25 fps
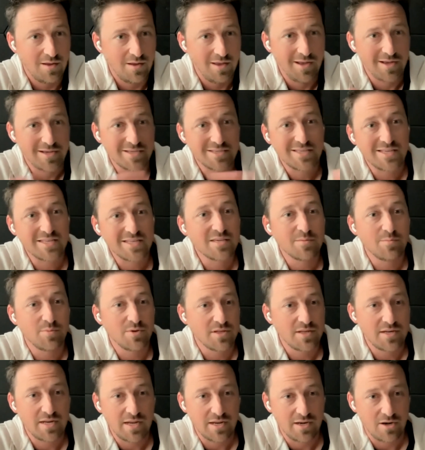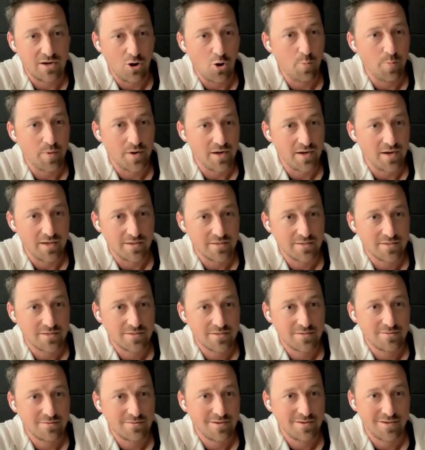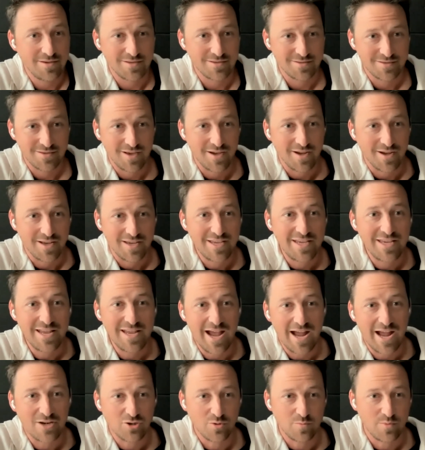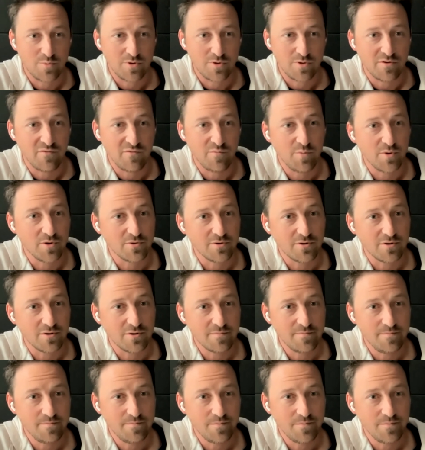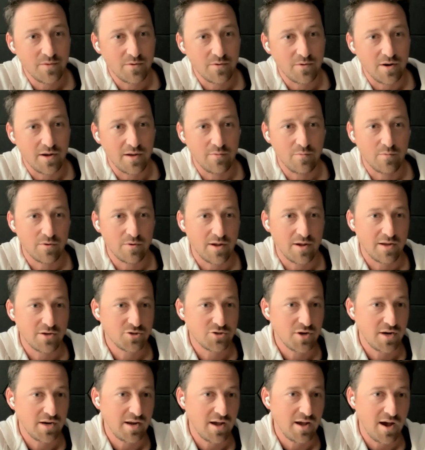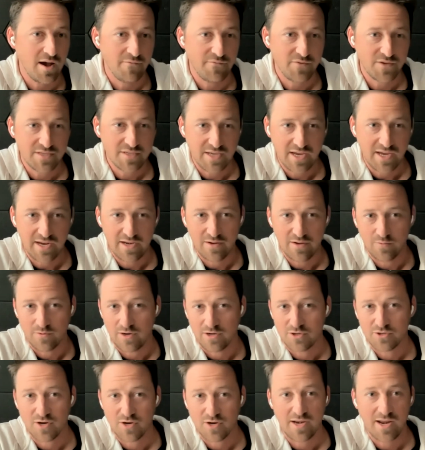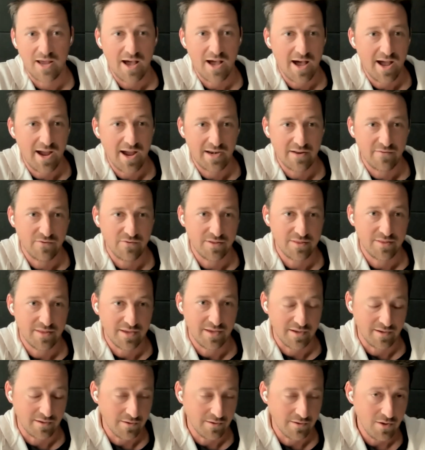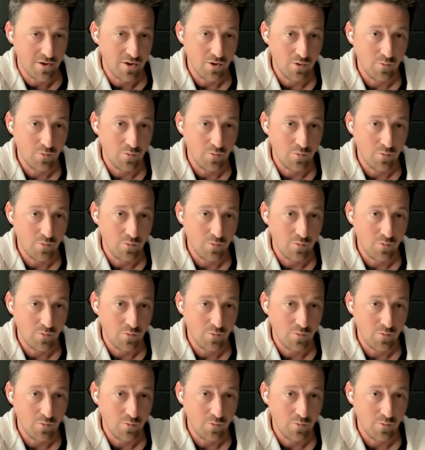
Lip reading: extensibility and openness is a key attribute of Bildr, right? We're not trying to obfuscate it. We're not trying to hide everything.